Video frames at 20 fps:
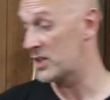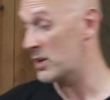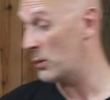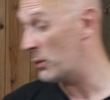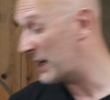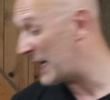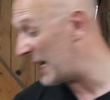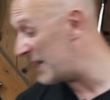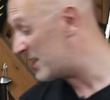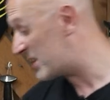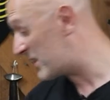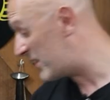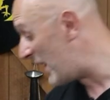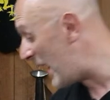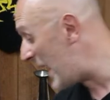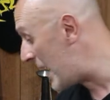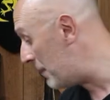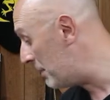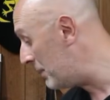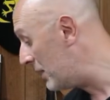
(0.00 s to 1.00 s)
So against
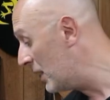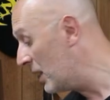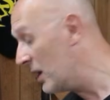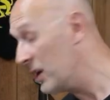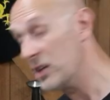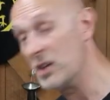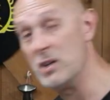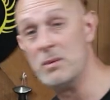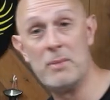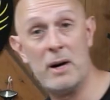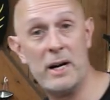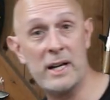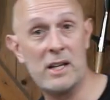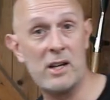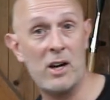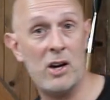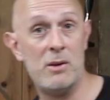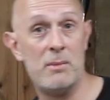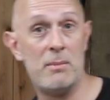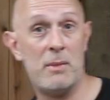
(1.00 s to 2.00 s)
them, you might
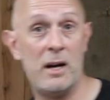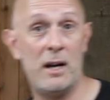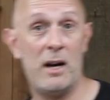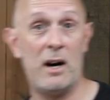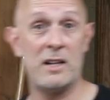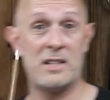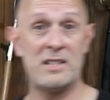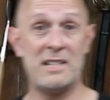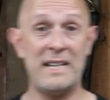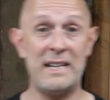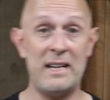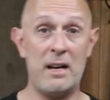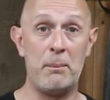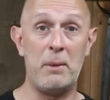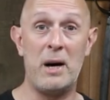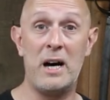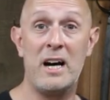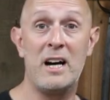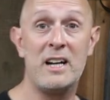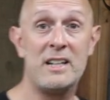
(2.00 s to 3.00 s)
go, my, IT,
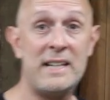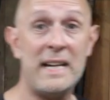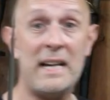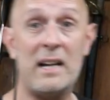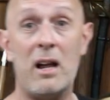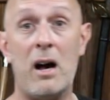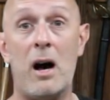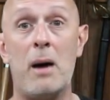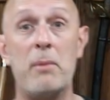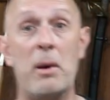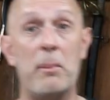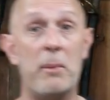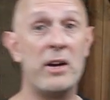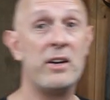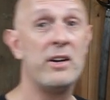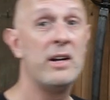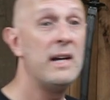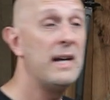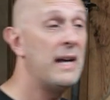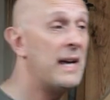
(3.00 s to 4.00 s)
my ideal
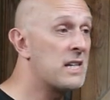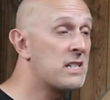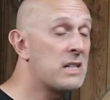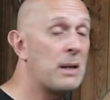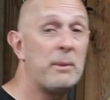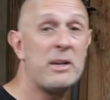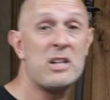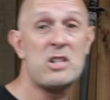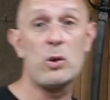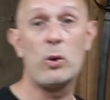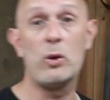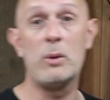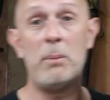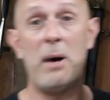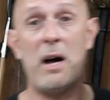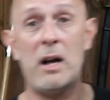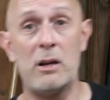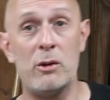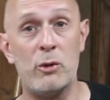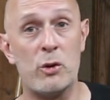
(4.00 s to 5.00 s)
armament is going to be sword and
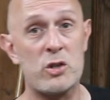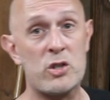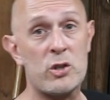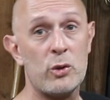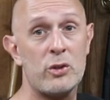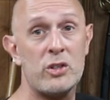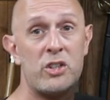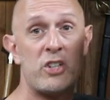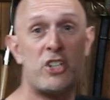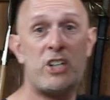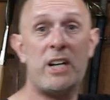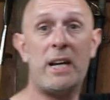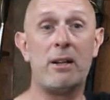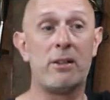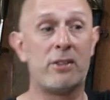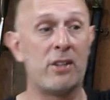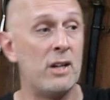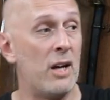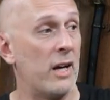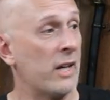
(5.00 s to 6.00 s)
buckler or sword and
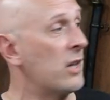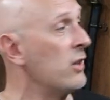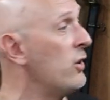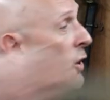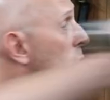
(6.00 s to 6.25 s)
shield, and I can